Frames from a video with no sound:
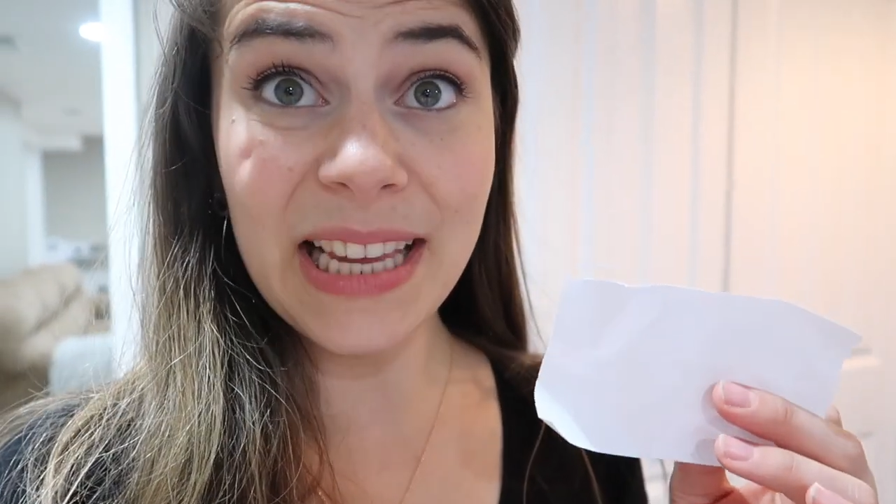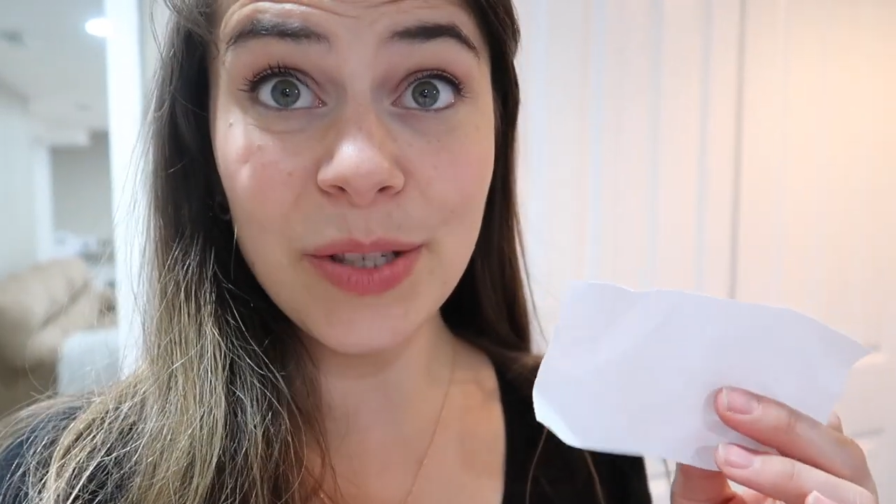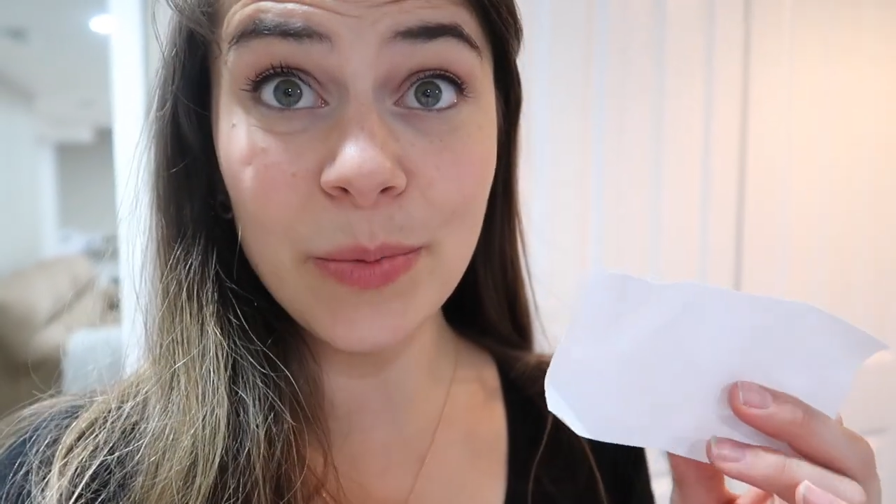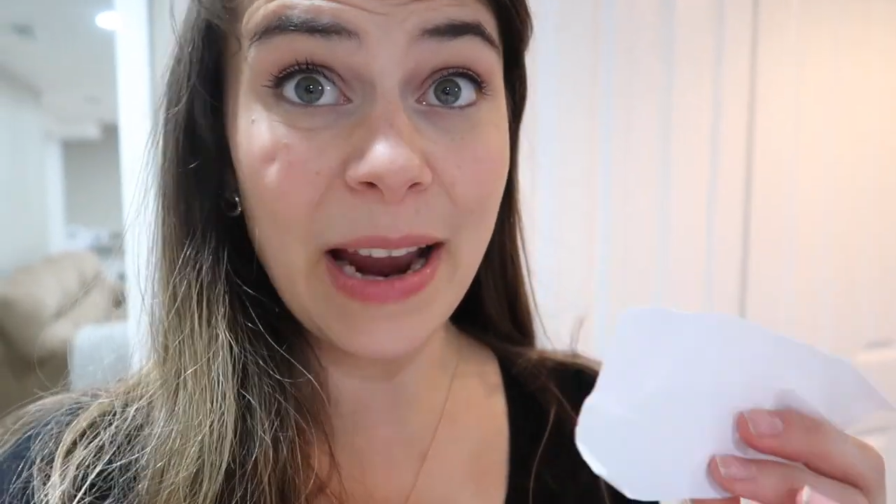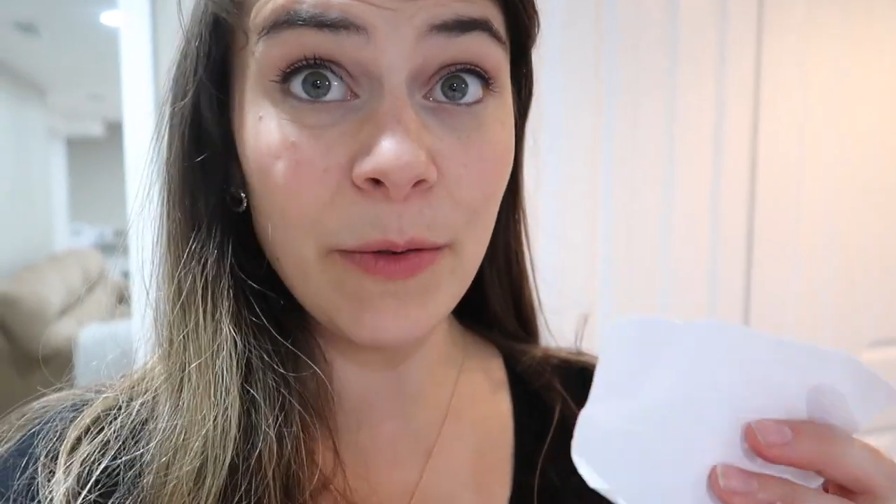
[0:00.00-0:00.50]

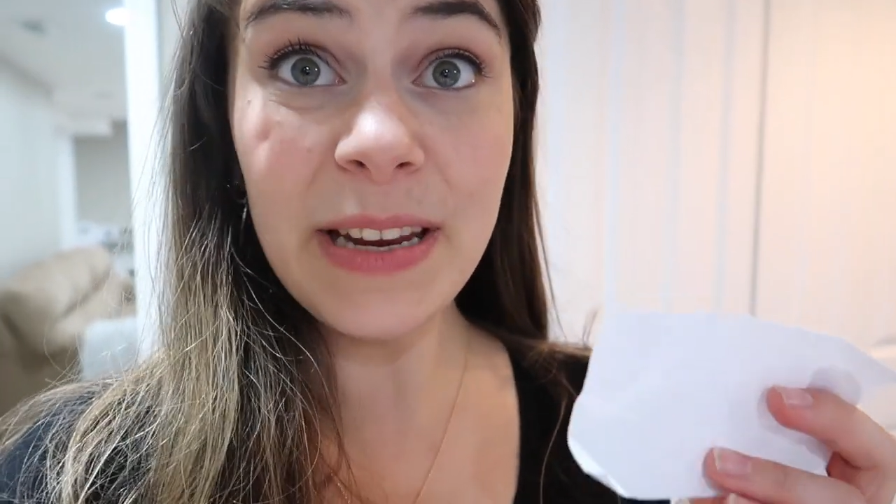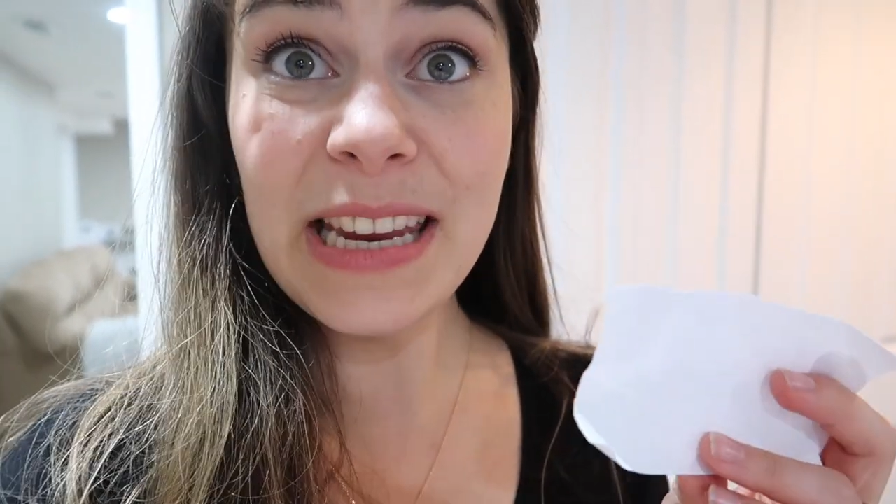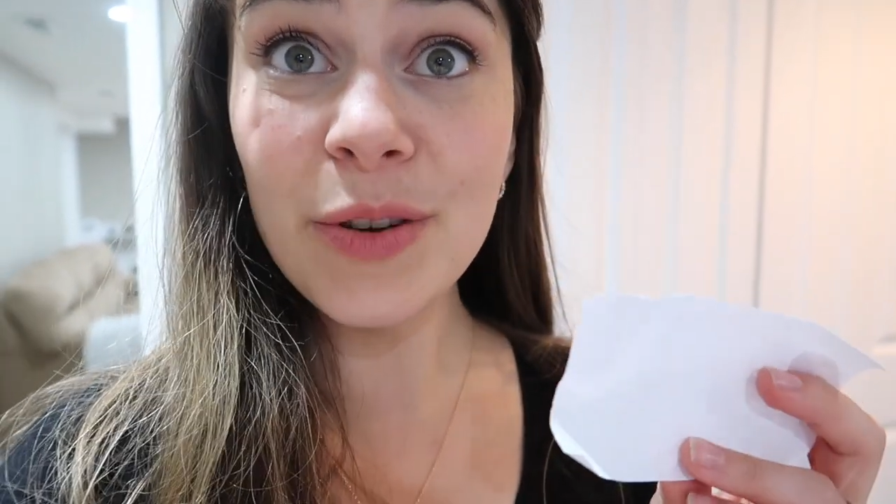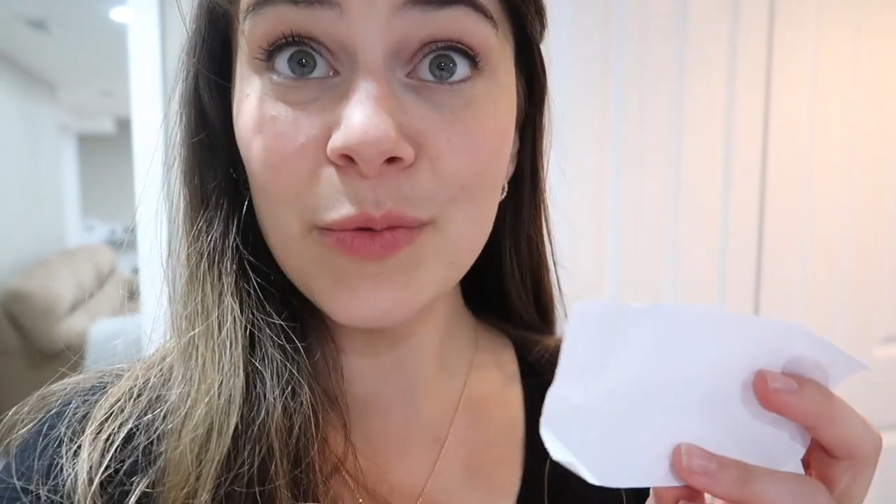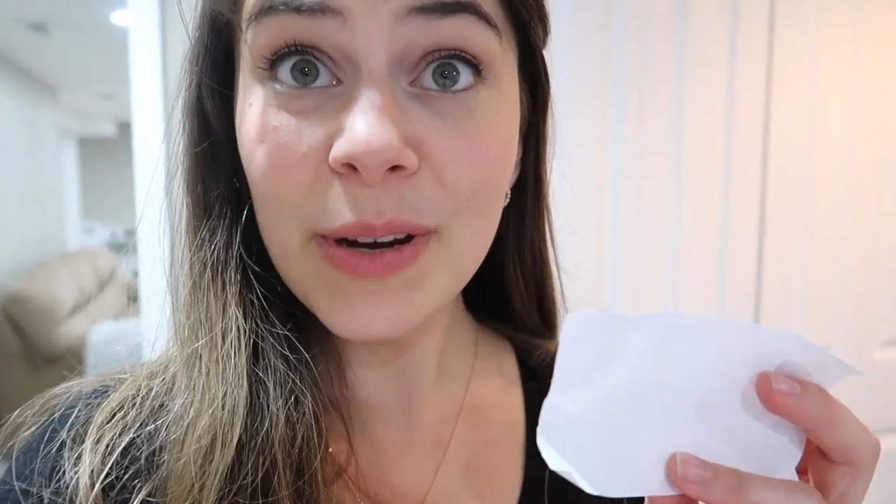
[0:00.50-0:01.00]
That's right. We
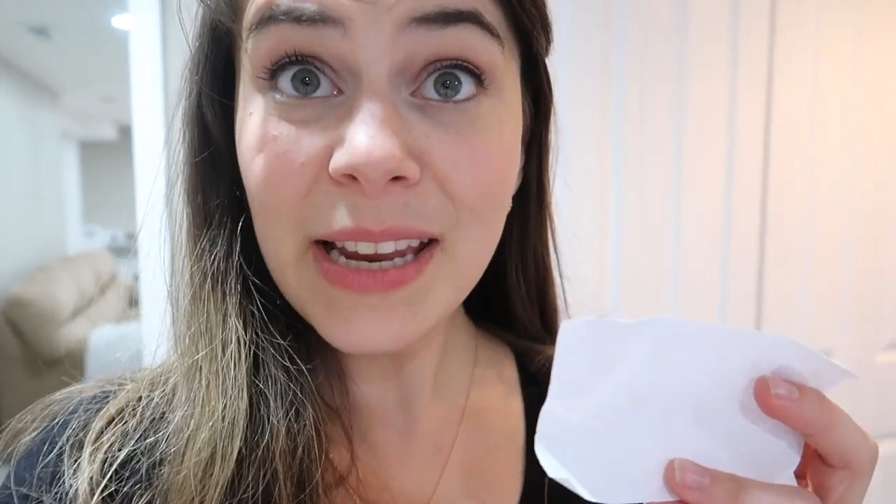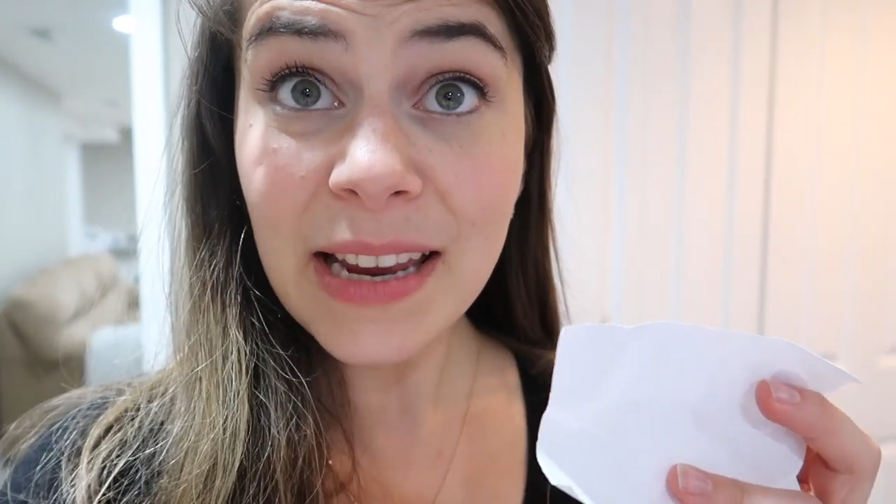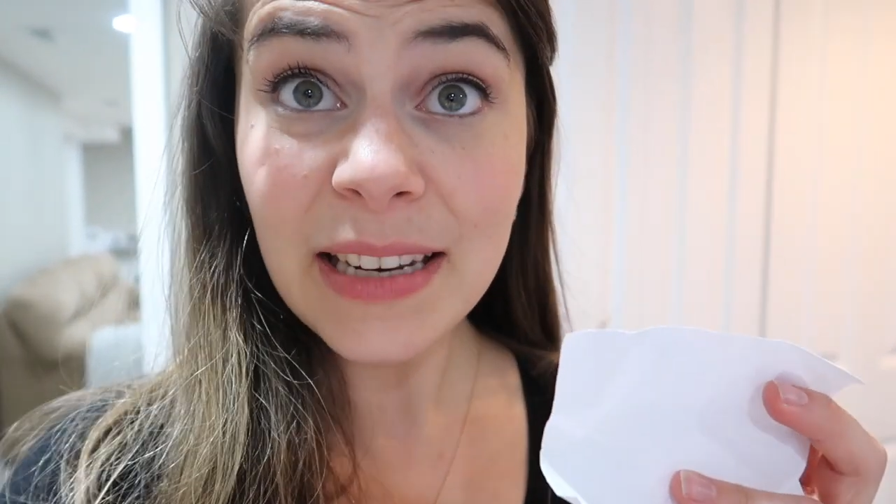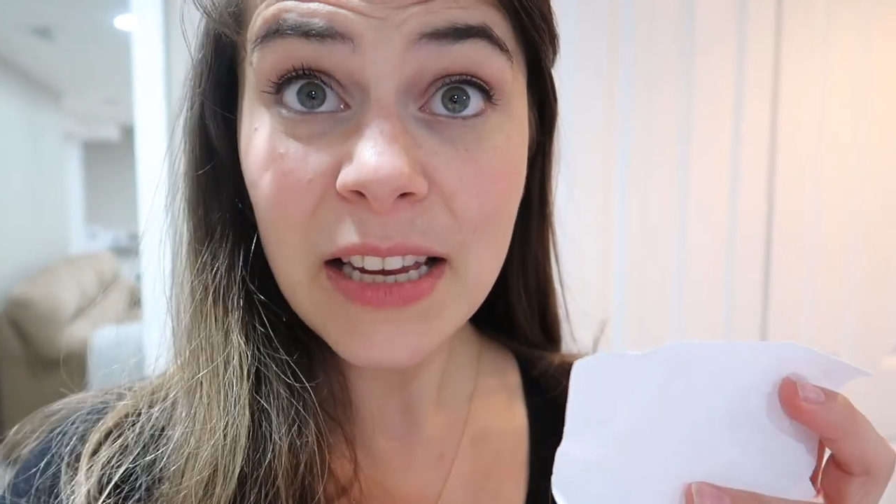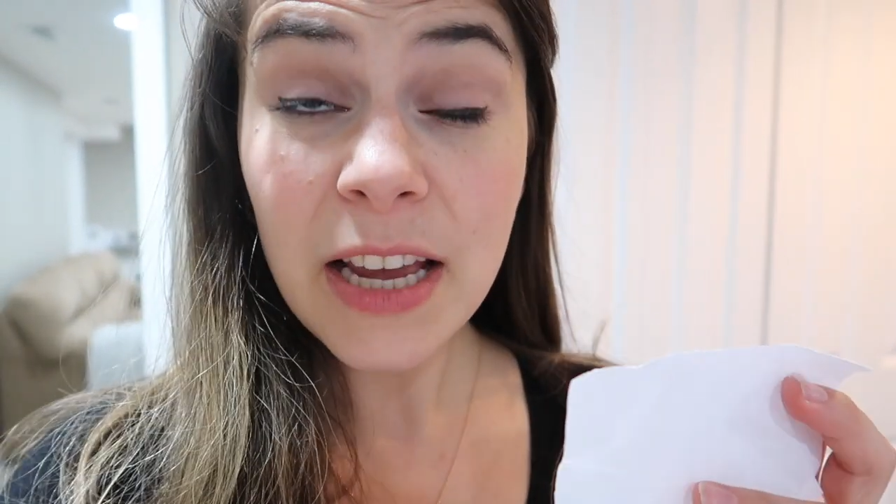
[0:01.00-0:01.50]
need to read it.